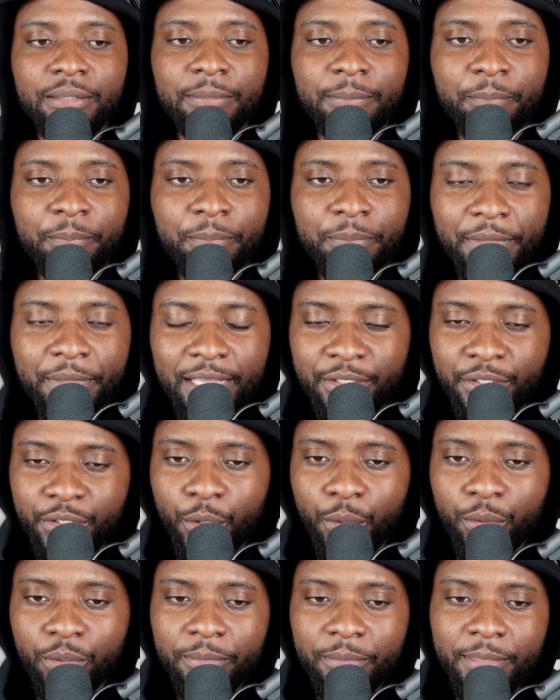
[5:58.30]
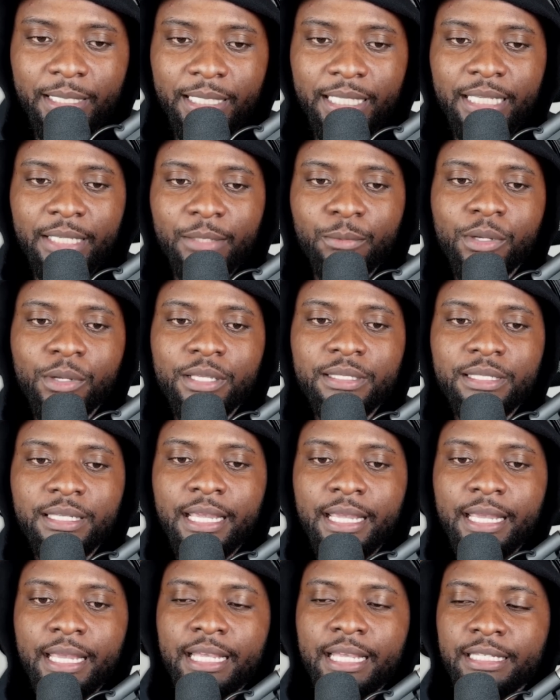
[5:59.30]
to them and told them that he
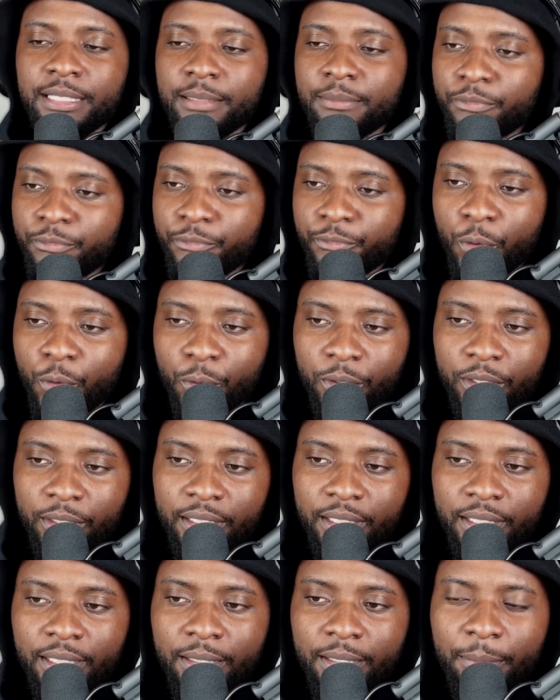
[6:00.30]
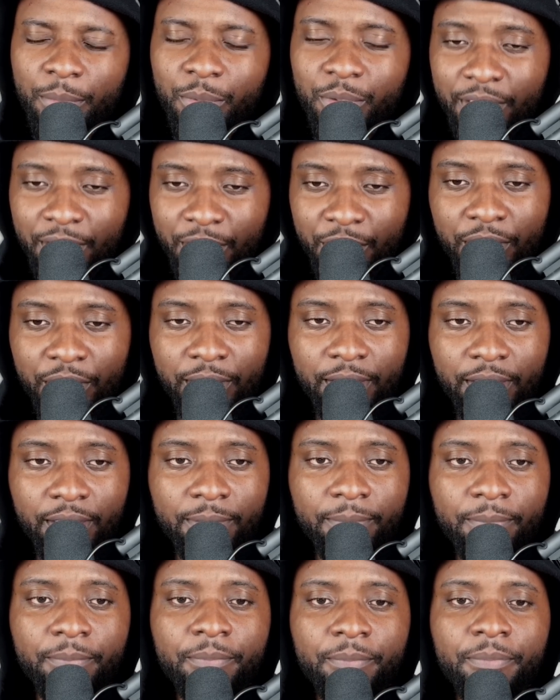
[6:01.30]
was some folk musician.
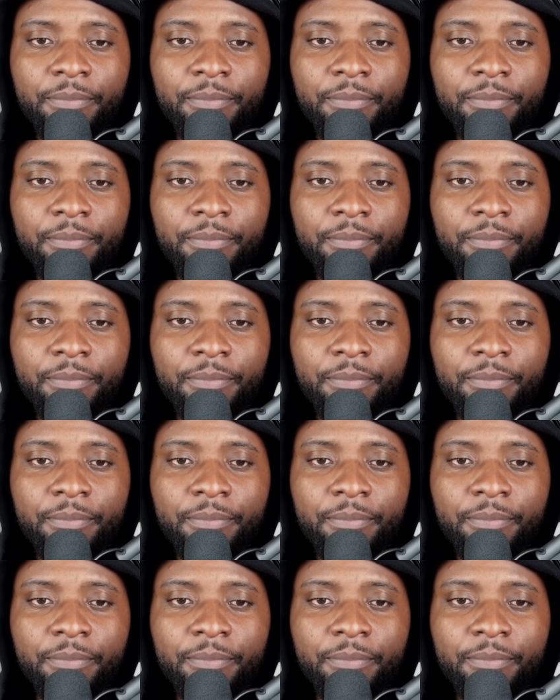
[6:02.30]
